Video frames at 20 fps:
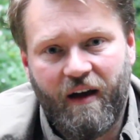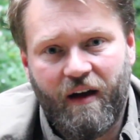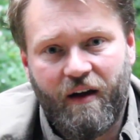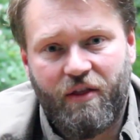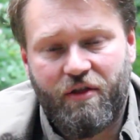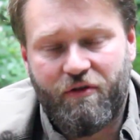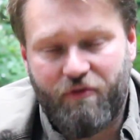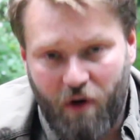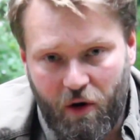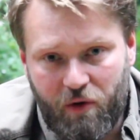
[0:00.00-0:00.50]

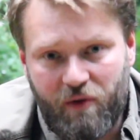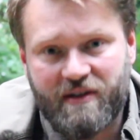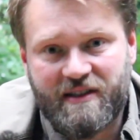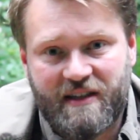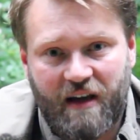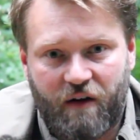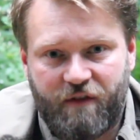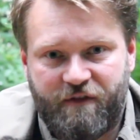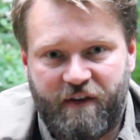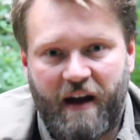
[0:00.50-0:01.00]
throw
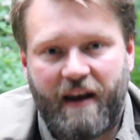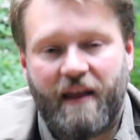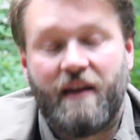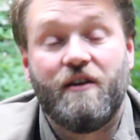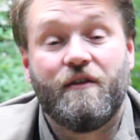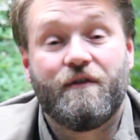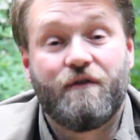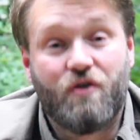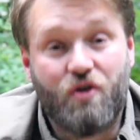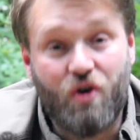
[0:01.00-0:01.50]
yourself at it.
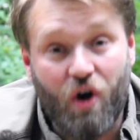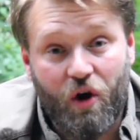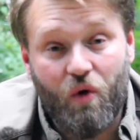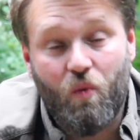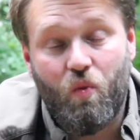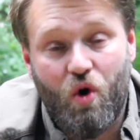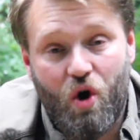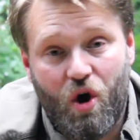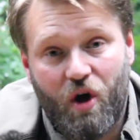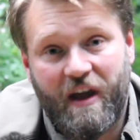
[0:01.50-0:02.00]
You've got to
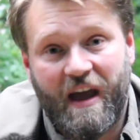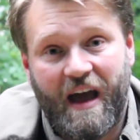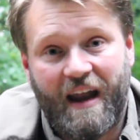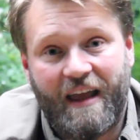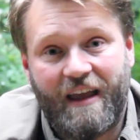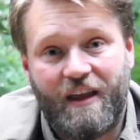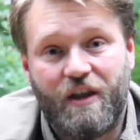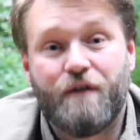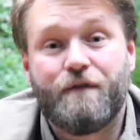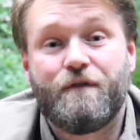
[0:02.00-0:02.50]
work at
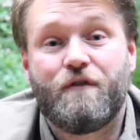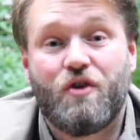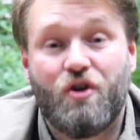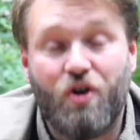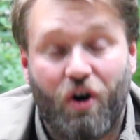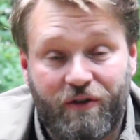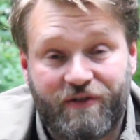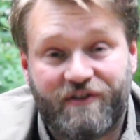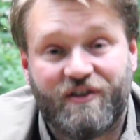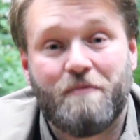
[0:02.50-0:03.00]
it. You've
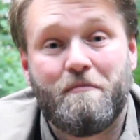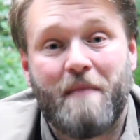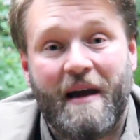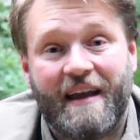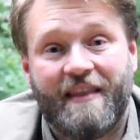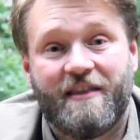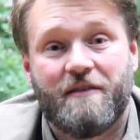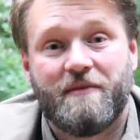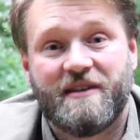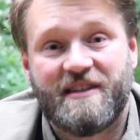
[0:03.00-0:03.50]
got to
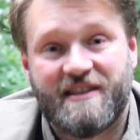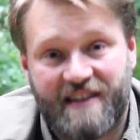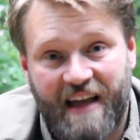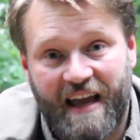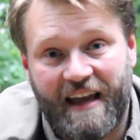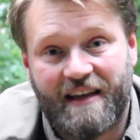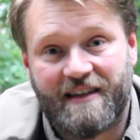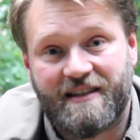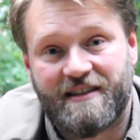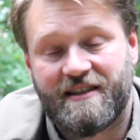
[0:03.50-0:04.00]
make the
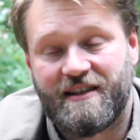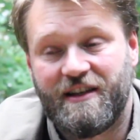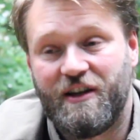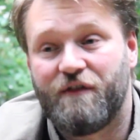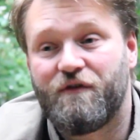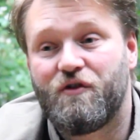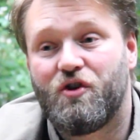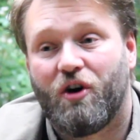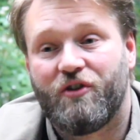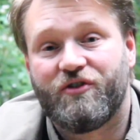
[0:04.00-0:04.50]
mistakes.
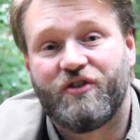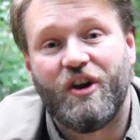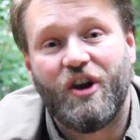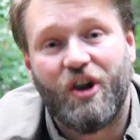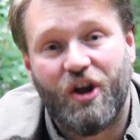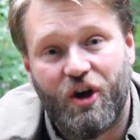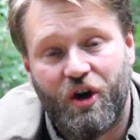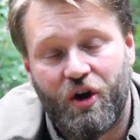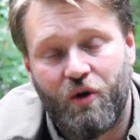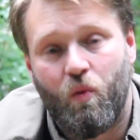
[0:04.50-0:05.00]
You've got to
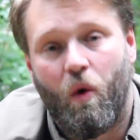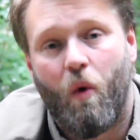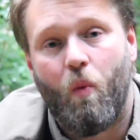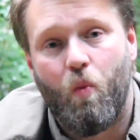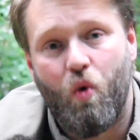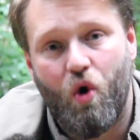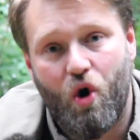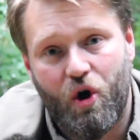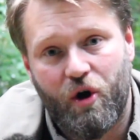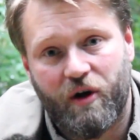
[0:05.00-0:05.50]
learn what
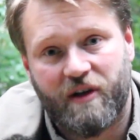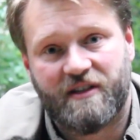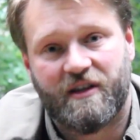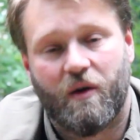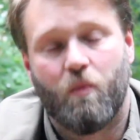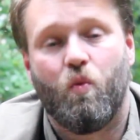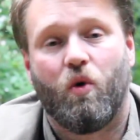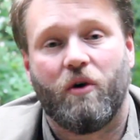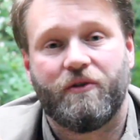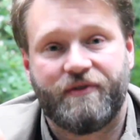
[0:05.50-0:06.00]
works
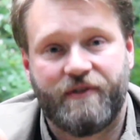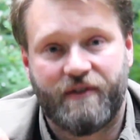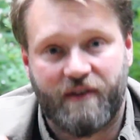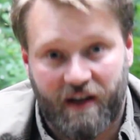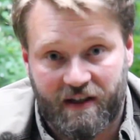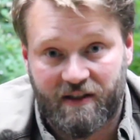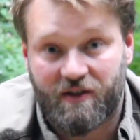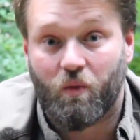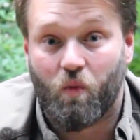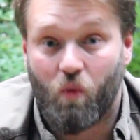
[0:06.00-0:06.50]
and what
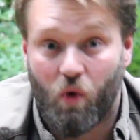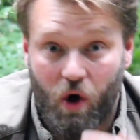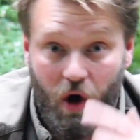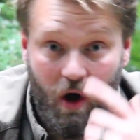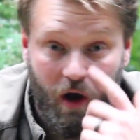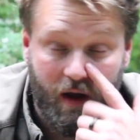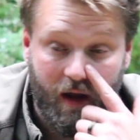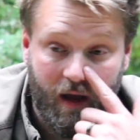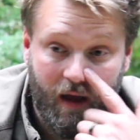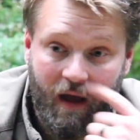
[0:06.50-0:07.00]
doesn't
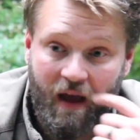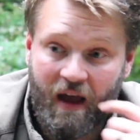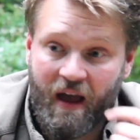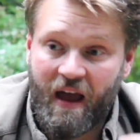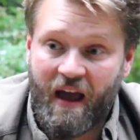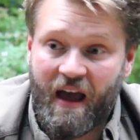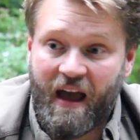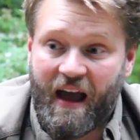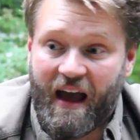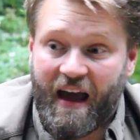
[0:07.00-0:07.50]
work,
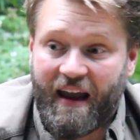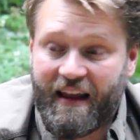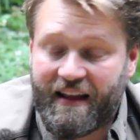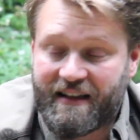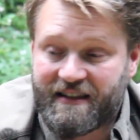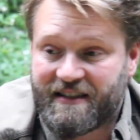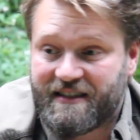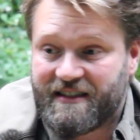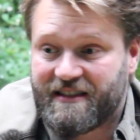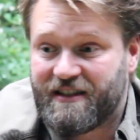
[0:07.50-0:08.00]
and
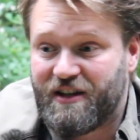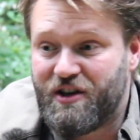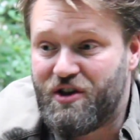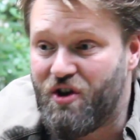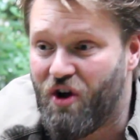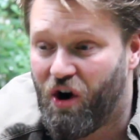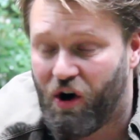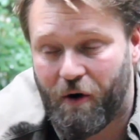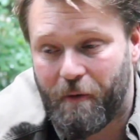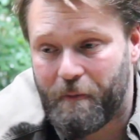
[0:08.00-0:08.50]
it's
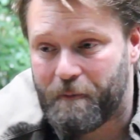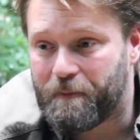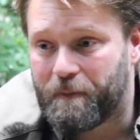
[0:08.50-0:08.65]
not